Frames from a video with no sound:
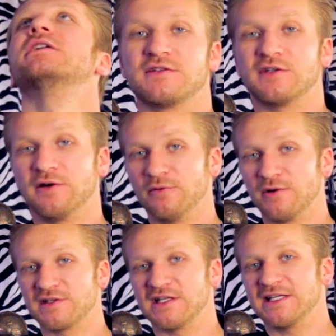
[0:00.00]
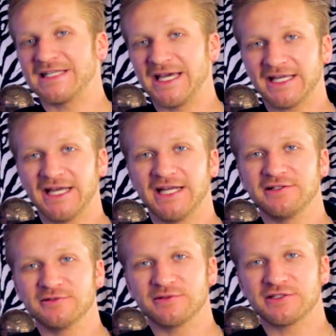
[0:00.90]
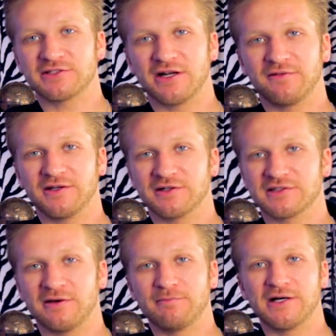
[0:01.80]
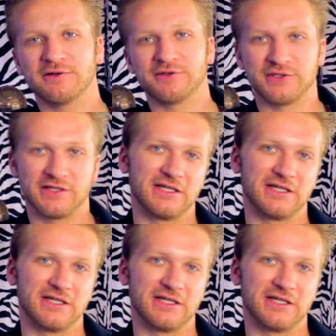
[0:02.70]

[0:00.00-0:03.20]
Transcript: So what does any tech guy do when he's trying to figure something out?